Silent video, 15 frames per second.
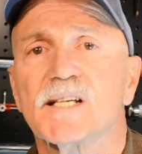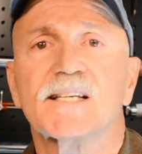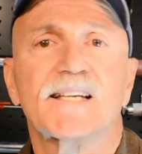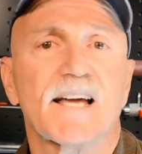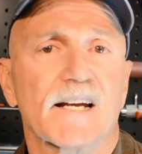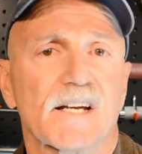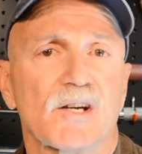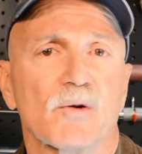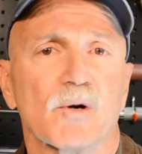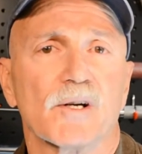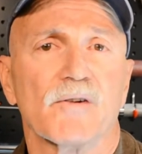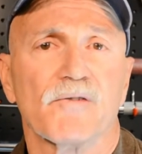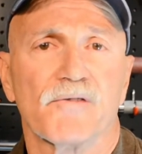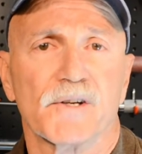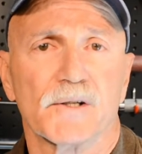Getty
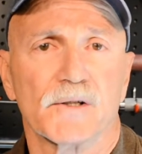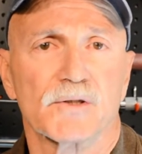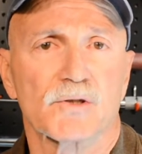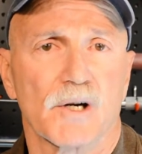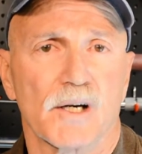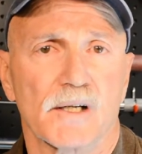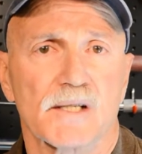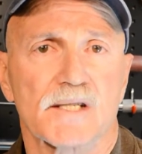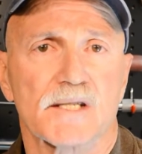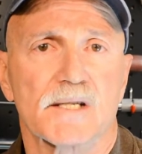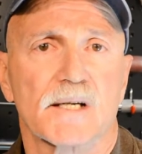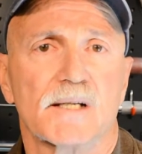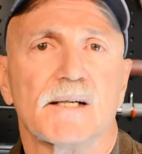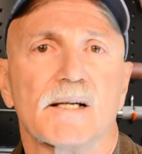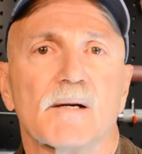oil field trucks.
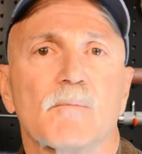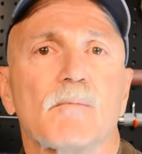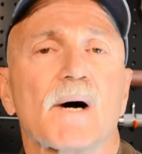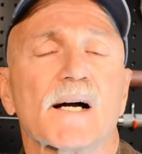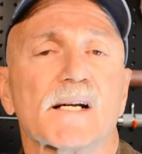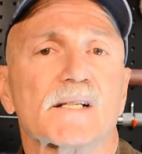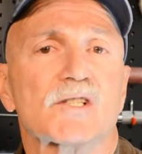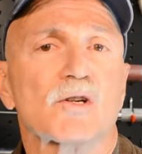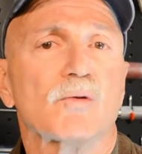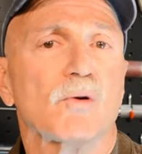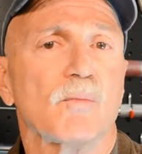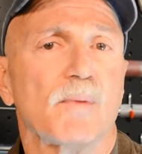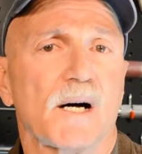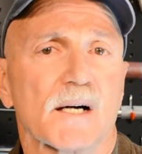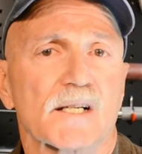My
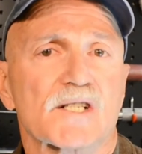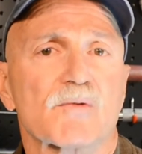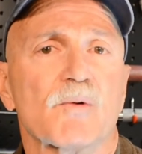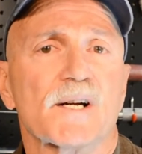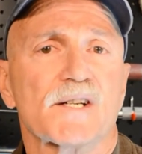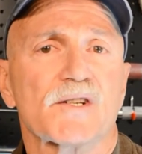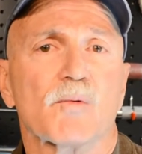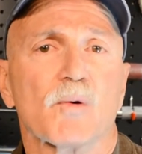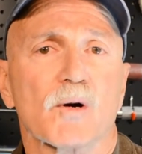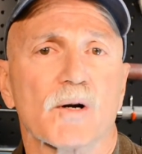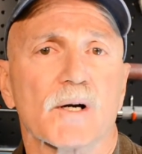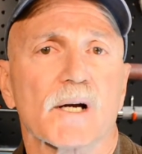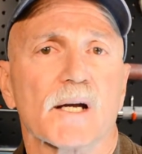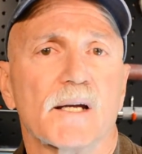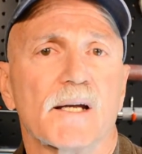toolbox went to
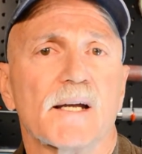work,